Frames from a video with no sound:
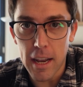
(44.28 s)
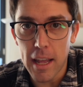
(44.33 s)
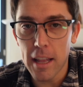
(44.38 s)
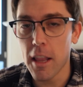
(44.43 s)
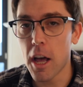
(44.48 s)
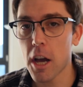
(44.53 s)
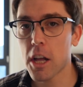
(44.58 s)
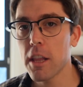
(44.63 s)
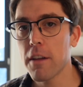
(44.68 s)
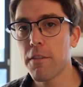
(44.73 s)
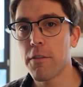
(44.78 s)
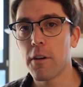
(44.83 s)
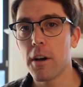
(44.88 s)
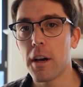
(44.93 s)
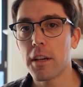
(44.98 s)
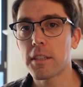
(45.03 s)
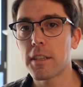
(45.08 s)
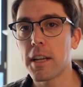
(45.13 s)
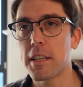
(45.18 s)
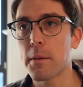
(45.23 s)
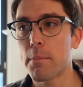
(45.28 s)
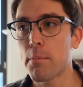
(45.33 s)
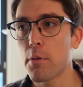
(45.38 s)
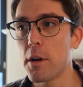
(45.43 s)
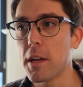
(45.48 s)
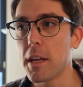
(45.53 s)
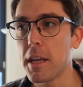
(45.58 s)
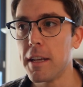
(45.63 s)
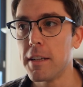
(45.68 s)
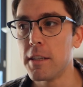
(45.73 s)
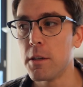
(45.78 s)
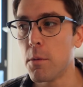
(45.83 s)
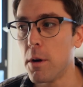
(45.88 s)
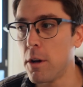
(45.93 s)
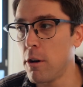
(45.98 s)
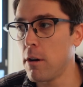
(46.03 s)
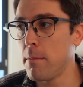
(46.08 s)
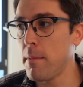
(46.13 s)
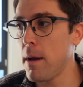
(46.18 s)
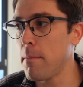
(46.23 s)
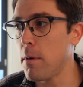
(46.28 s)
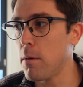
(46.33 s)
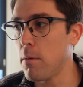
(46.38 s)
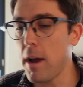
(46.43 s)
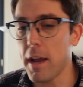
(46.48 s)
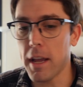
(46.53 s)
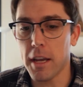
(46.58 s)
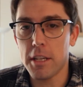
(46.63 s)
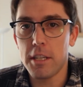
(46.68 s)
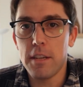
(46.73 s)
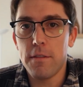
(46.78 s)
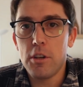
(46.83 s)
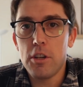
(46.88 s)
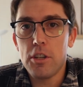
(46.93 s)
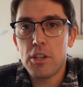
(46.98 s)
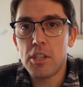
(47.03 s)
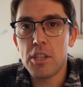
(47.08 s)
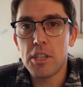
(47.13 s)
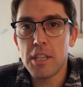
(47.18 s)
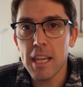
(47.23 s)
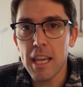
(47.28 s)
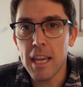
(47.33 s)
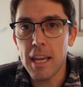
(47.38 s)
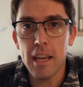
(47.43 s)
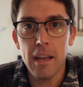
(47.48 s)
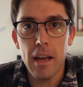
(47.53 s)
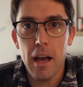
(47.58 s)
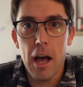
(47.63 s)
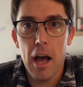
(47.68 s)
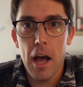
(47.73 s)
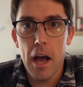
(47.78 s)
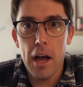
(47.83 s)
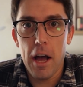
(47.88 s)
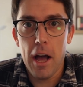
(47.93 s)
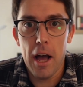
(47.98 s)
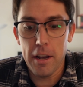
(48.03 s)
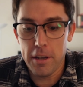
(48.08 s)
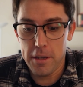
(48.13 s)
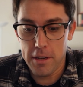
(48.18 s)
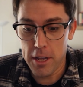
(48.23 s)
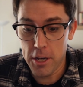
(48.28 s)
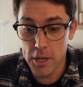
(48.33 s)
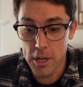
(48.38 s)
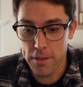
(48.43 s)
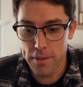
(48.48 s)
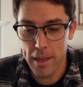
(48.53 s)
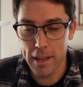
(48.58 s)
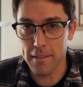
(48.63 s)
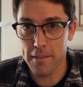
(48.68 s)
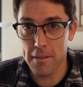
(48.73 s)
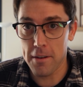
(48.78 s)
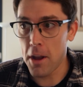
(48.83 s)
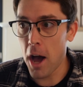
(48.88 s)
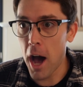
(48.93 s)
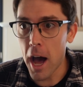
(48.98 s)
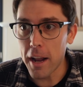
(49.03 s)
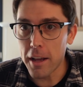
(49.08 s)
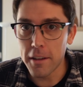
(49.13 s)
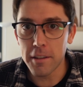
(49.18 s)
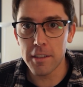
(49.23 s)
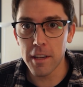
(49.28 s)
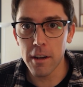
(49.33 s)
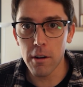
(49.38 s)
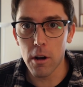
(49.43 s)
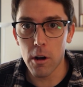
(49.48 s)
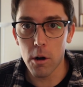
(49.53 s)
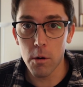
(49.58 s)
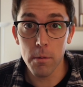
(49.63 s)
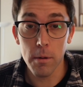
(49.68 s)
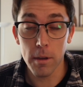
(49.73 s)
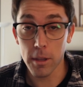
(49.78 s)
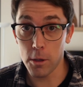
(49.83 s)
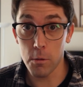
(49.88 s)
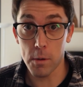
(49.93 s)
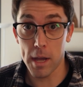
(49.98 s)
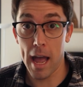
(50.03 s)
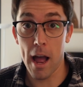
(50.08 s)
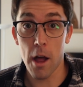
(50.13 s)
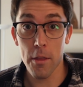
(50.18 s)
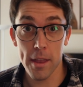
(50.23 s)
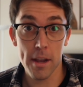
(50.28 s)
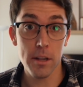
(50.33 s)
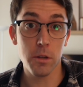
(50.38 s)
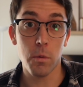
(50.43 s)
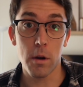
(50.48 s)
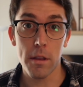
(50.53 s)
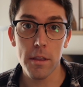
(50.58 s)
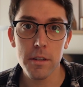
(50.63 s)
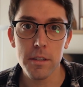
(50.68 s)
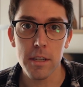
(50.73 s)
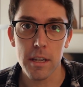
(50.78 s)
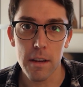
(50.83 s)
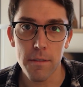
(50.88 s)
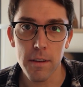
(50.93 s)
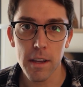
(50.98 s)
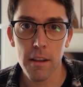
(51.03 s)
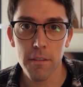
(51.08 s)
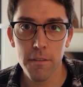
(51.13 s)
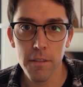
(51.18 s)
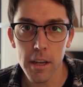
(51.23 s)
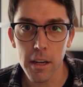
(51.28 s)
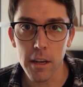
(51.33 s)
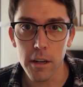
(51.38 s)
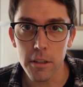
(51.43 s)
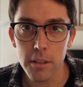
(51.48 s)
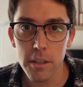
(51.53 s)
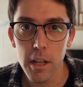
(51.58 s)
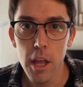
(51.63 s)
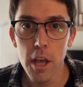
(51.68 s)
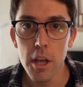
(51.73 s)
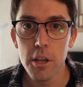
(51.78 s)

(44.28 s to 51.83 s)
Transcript: And luckily for us, that's a pretty easy one to remember, right? Because if you just see a digit that's not a 0, you count that as one of the significant figures.